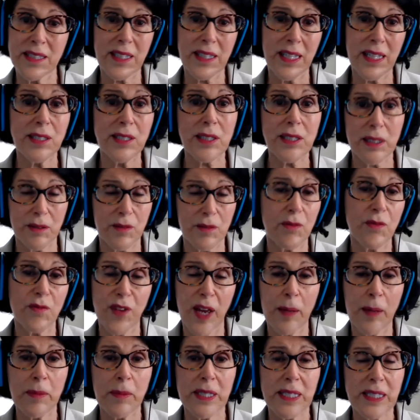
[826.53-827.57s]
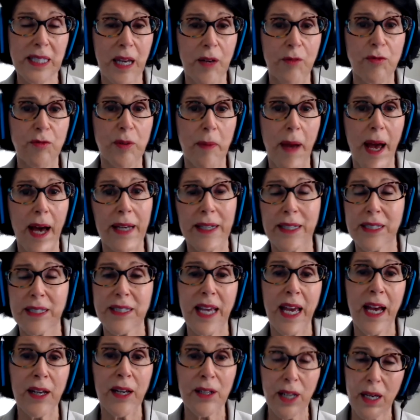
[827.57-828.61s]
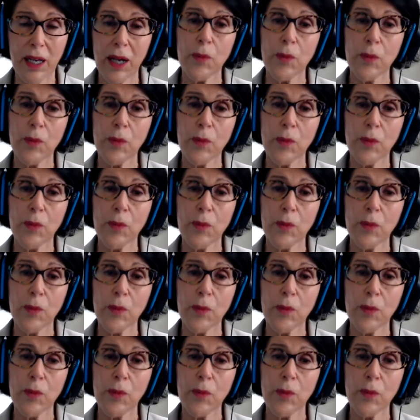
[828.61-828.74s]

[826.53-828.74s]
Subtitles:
Kids and families come from out of town,